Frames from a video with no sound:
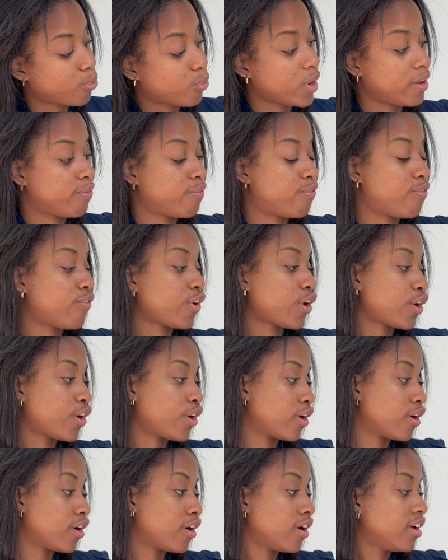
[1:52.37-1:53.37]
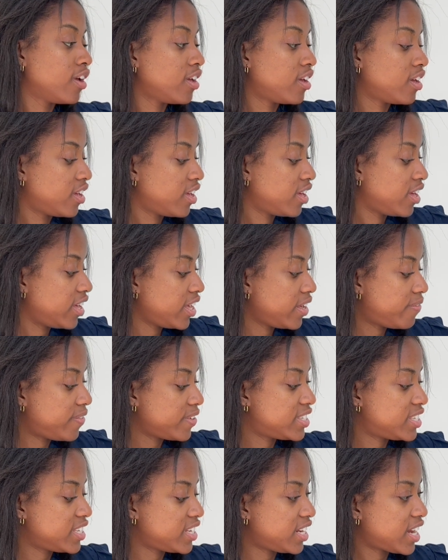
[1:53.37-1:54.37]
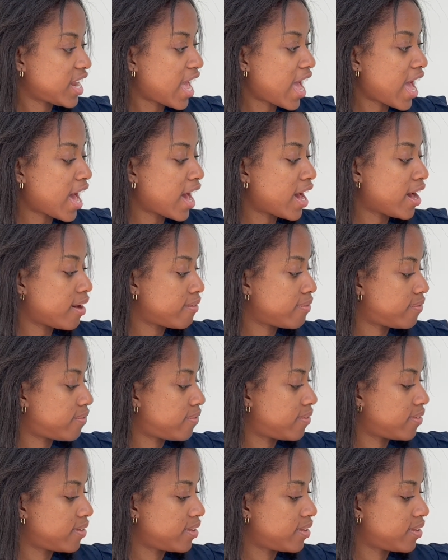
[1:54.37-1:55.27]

prefer if it didn't have